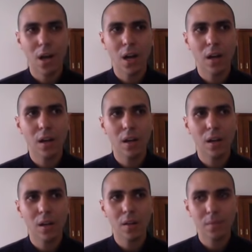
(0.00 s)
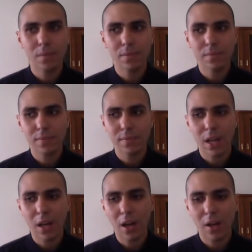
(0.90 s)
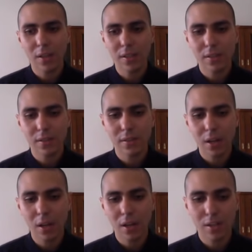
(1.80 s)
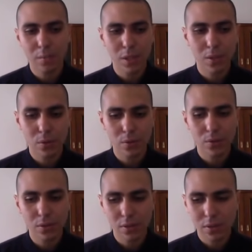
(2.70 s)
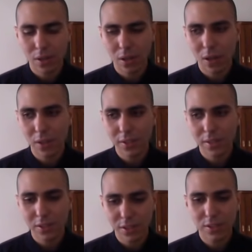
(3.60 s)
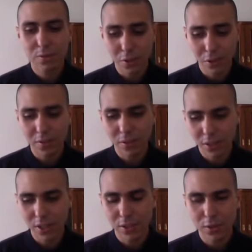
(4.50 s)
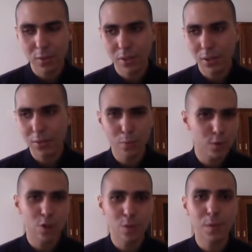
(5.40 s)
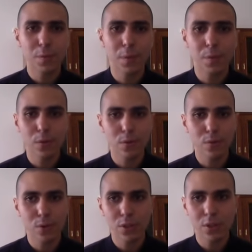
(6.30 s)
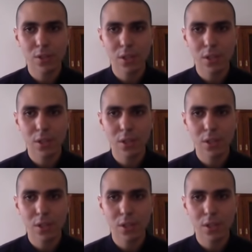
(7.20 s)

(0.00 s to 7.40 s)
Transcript: I hide my own identity for safety reason, not with German people, of course.